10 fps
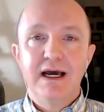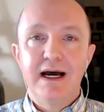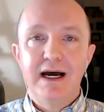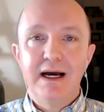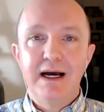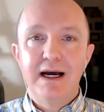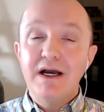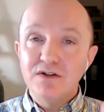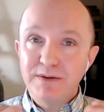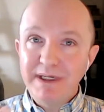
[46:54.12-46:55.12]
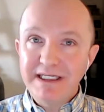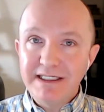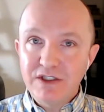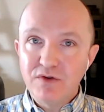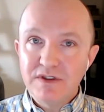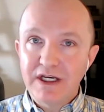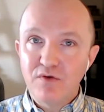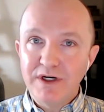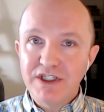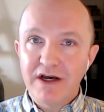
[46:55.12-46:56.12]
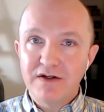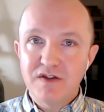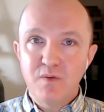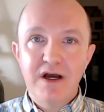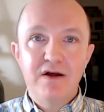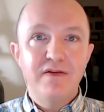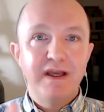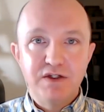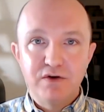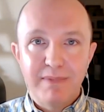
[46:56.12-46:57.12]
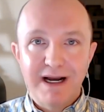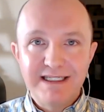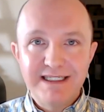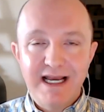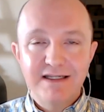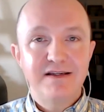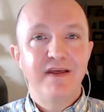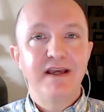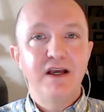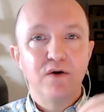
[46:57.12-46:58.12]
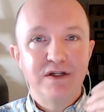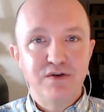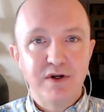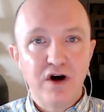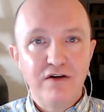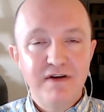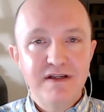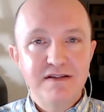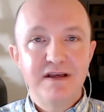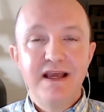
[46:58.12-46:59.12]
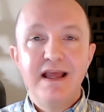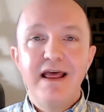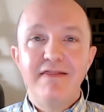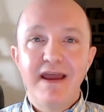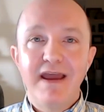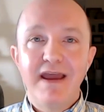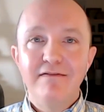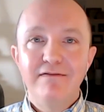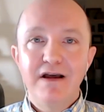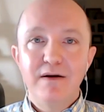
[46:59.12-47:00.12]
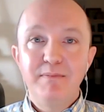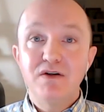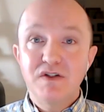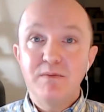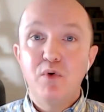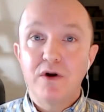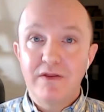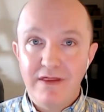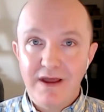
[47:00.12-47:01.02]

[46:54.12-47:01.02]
uh, but LGBT students can reach out as well. They can do it by text, they can go into an office. They have uh, peer support